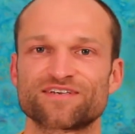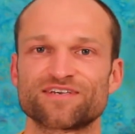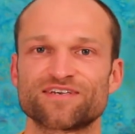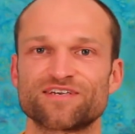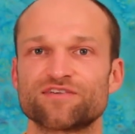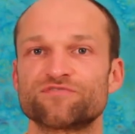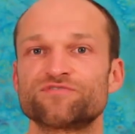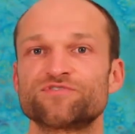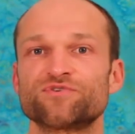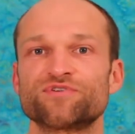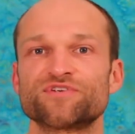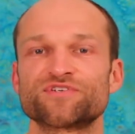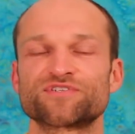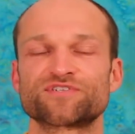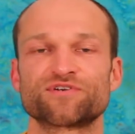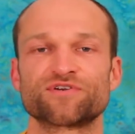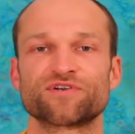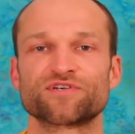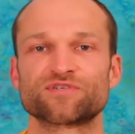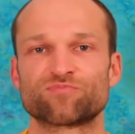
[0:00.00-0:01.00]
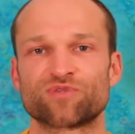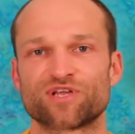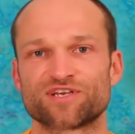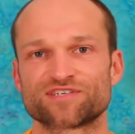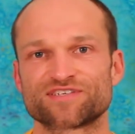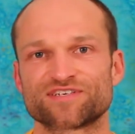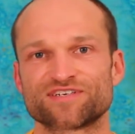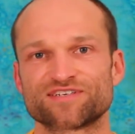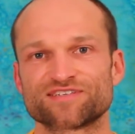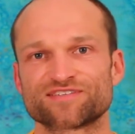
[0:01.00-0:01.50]
gives Yudhishthira his
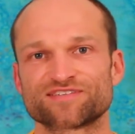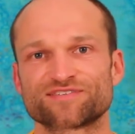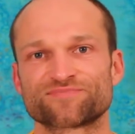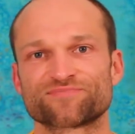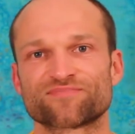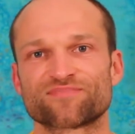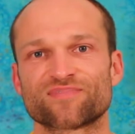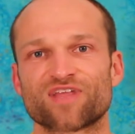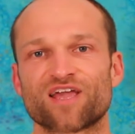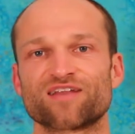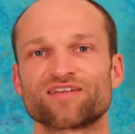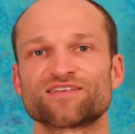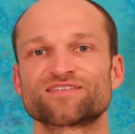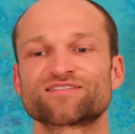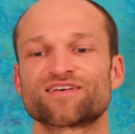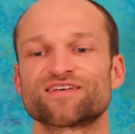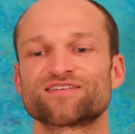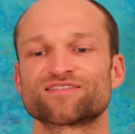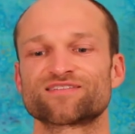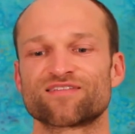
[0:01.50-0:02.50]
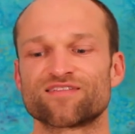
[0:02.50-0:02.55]
blessings. And he says,